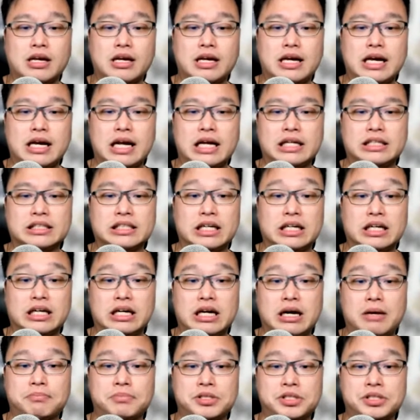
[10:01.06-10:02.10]
And
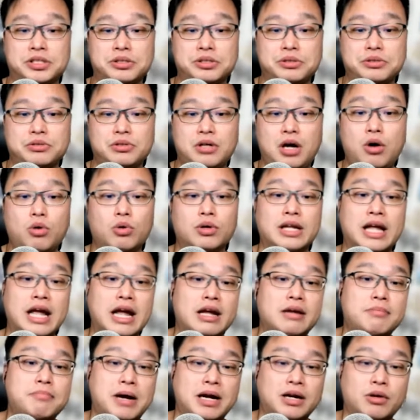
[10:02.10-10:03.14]
up to
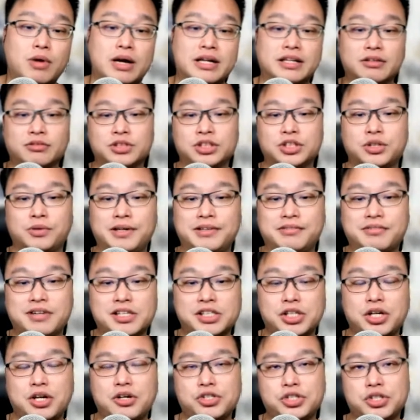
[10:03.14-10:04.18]
by the way, the screen
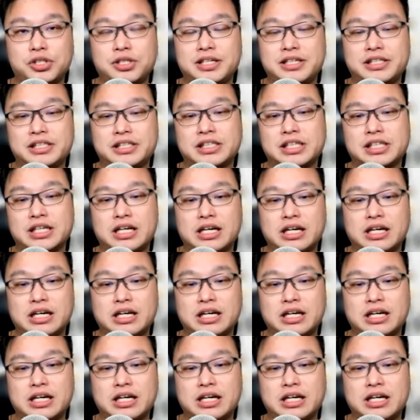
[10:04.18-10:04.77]
resolution is